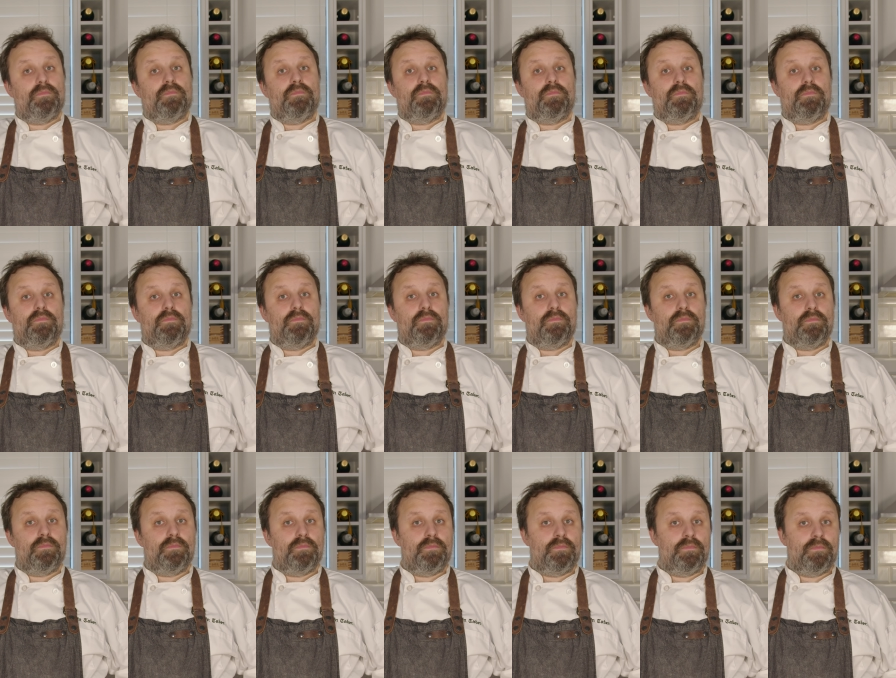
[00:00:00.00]
point
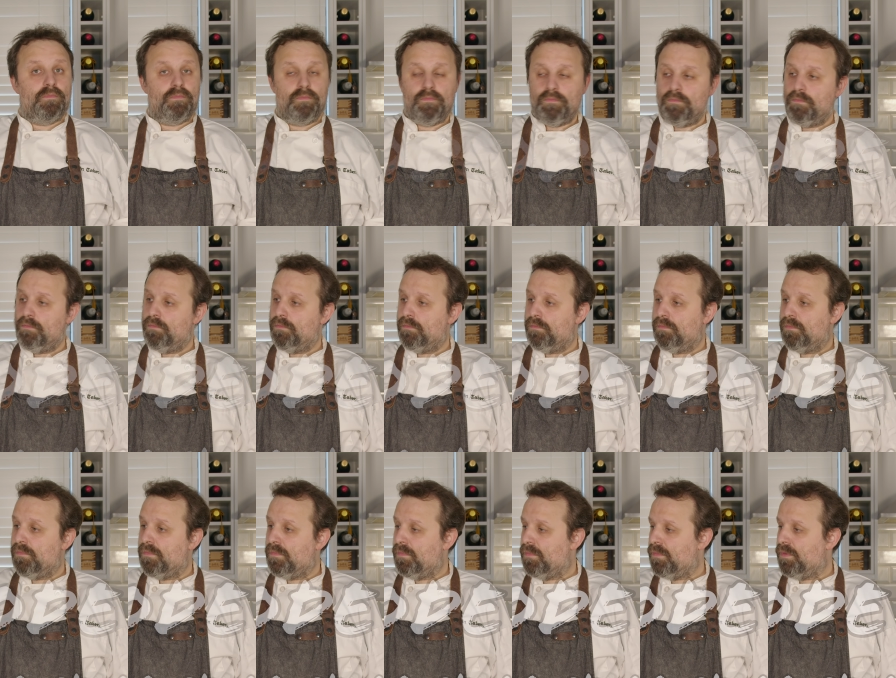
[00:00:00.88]
for
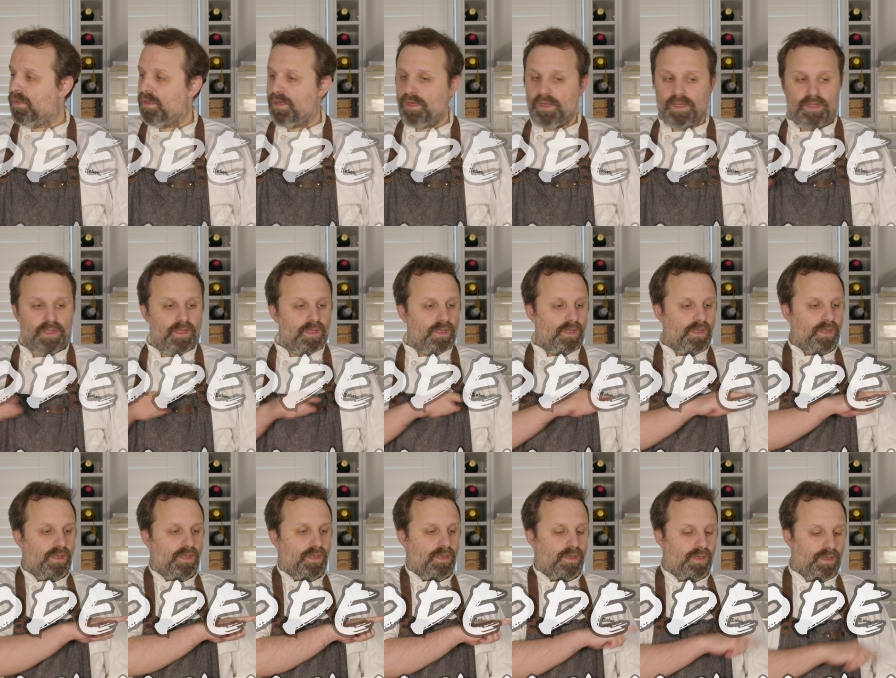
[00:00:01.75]
our road to
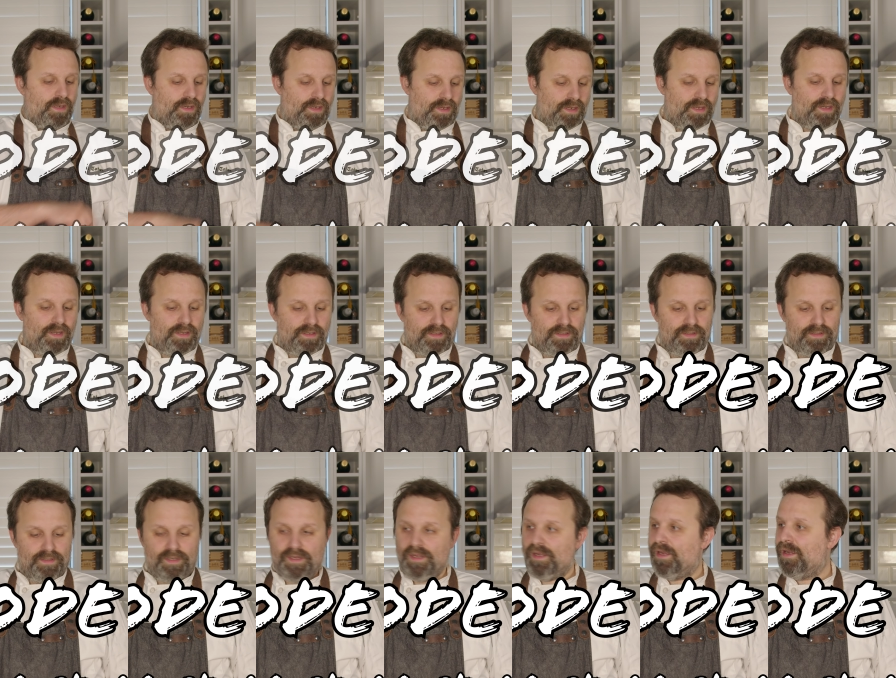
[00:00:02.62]
ramen. To
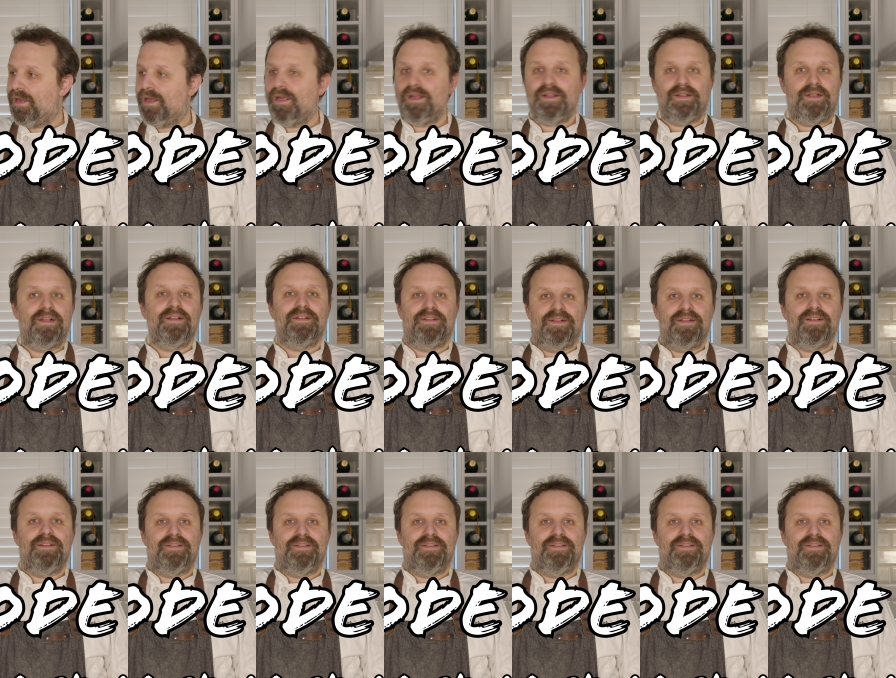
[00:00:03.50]
make this first